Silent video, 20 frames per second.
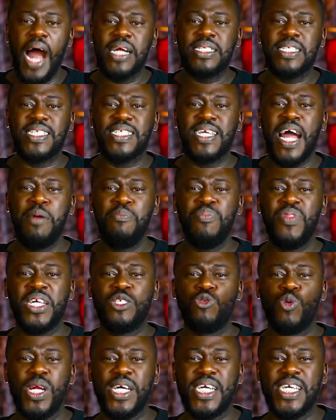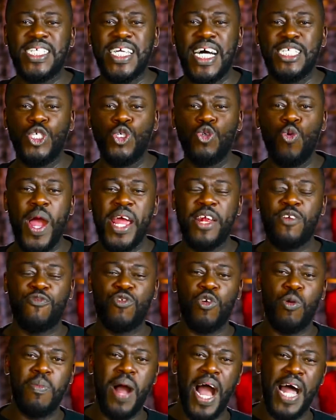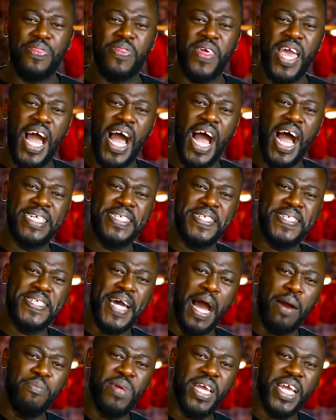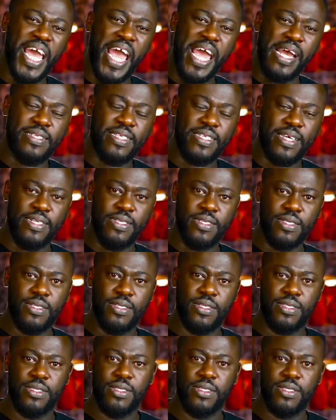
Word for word: a, tribe that will graduate from their Adamic essence,